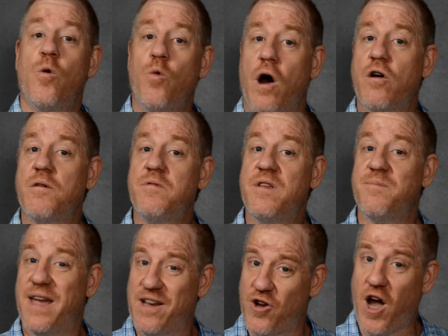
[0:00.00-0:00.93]
Welcome to
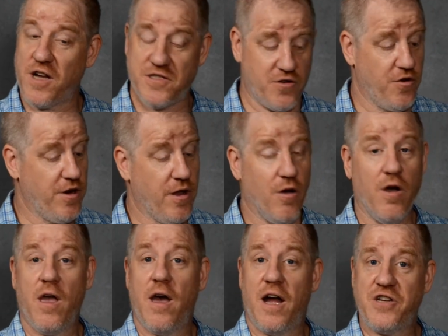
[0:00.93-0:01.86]
Big Dog Studio,
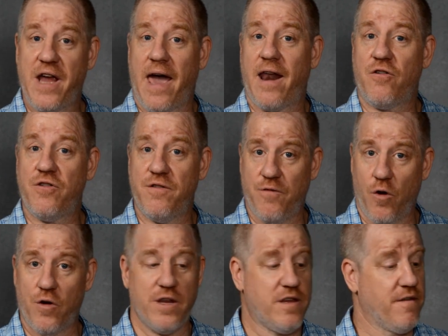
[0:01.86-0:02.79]
a channel
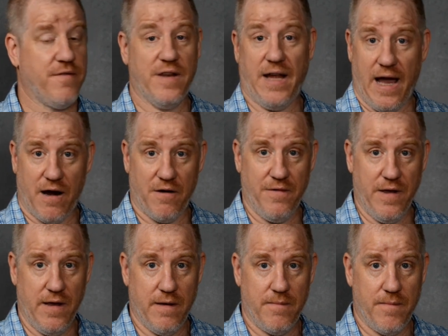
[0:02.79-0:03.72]
devoted to
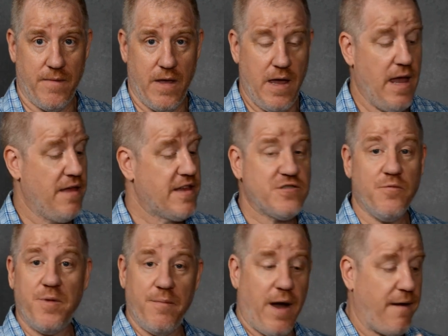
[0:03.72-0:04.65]
photography. This
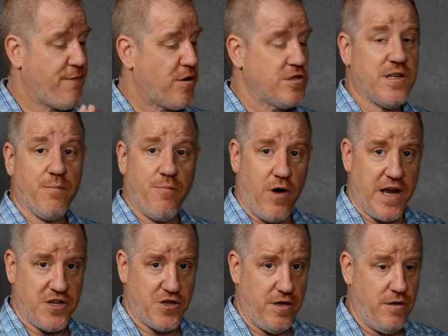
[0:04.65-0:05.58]
will be my first
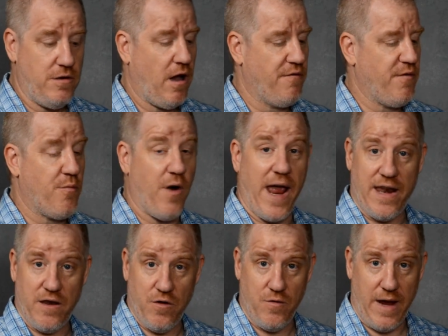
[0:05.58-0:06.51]
impression of a
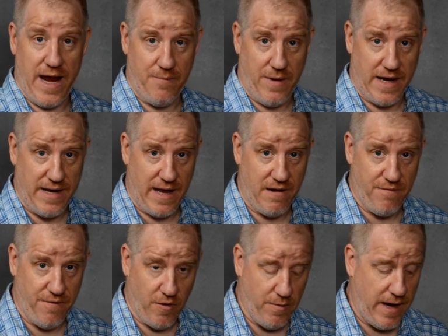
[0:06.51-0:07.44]
brand new 8x10
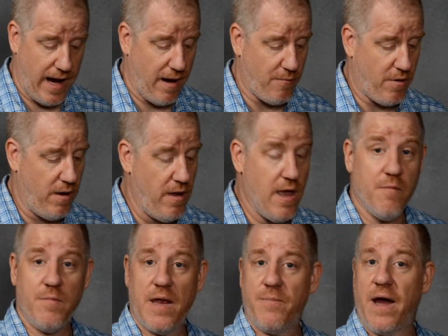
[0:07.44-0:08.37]
film camera
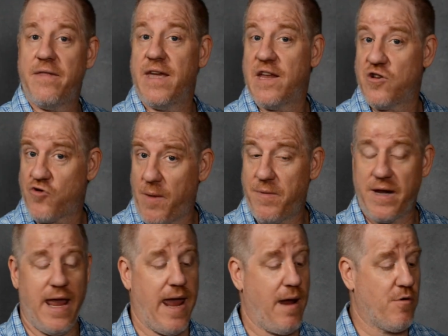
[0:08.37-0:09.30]
made by the
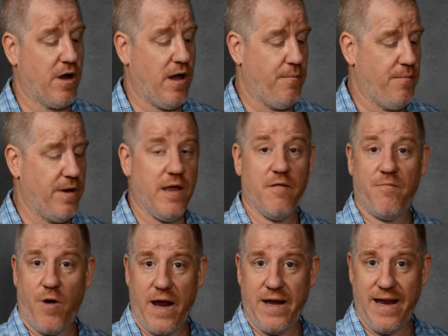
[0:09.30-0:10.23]
Intrepid Camera company of
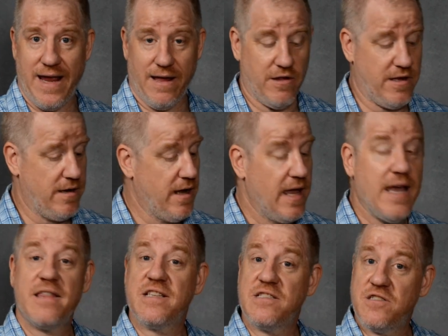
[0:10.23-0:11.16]
Brighton, England.
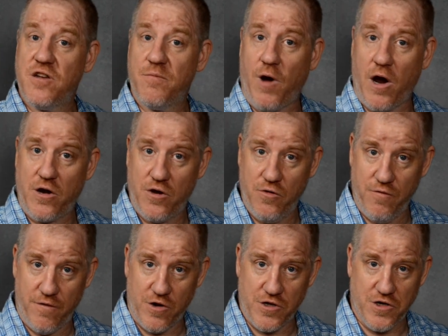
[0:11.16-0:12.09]
This is their Mark II
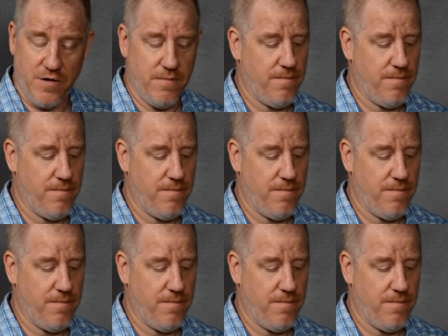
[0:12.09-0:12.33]
version.